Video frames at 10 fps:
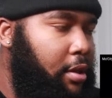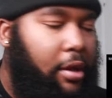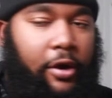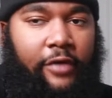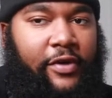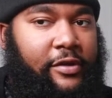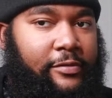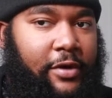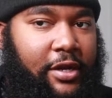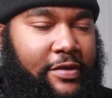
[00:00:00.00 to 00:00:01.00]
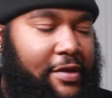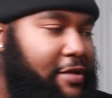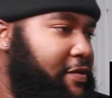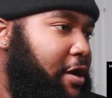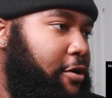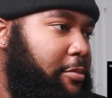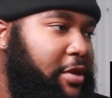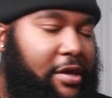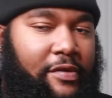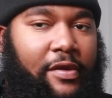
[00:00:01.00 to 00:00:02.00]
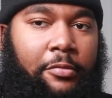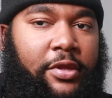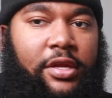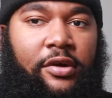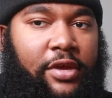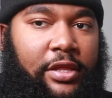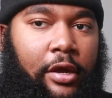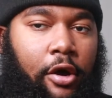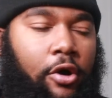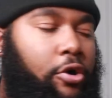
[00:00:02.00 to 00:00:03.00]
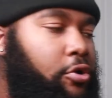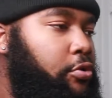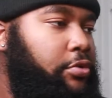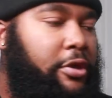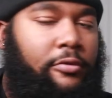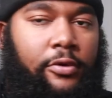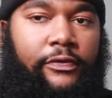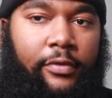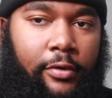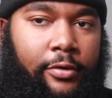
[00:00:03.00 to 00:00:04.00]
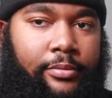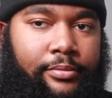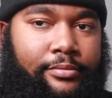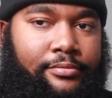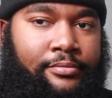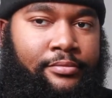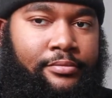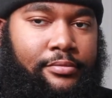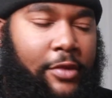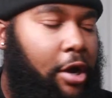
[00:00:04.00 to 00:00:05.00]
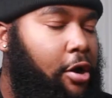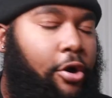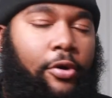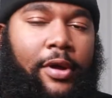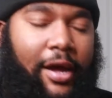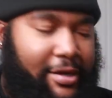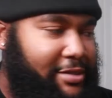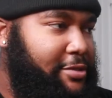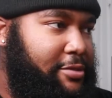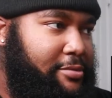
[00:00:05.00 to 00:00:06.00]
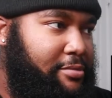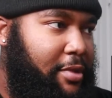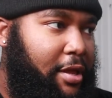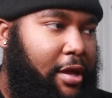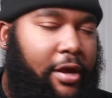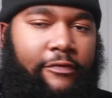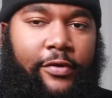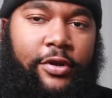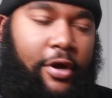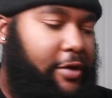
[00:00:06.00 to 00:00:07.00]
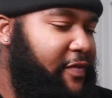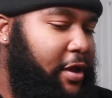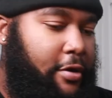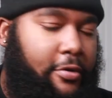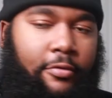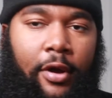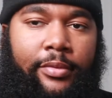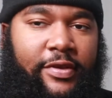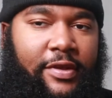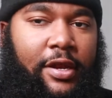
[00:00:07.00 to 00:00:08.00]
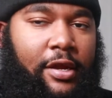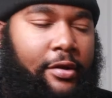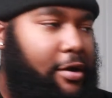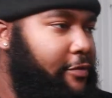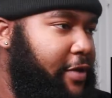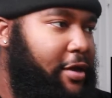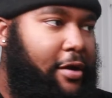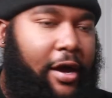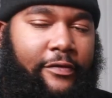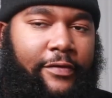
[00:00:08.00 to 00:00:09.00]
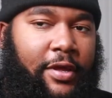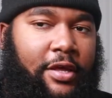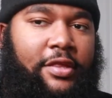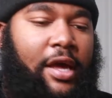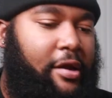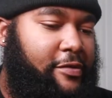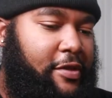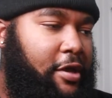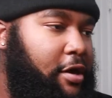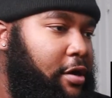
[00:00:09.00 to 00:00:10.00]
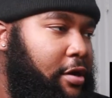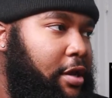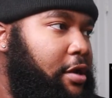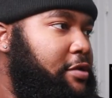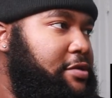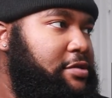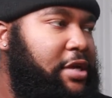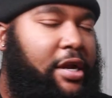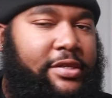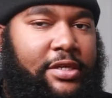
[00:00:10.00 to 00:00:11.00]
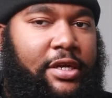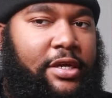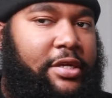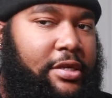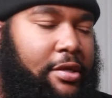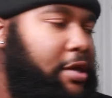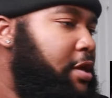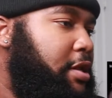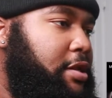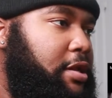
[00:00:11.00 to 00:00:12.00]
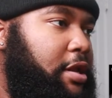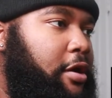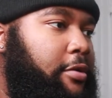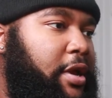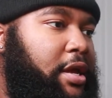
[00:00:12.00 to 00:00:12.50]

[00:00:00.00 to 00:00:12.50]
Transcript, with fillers: Okay, first of all, these niggas goaded because they went to go get the whole uniform, the whole costume for Darth Vader. Whoever's in that Darth Vader outfit, shout out to y'all, and also shout out to uh, the Narrow Ray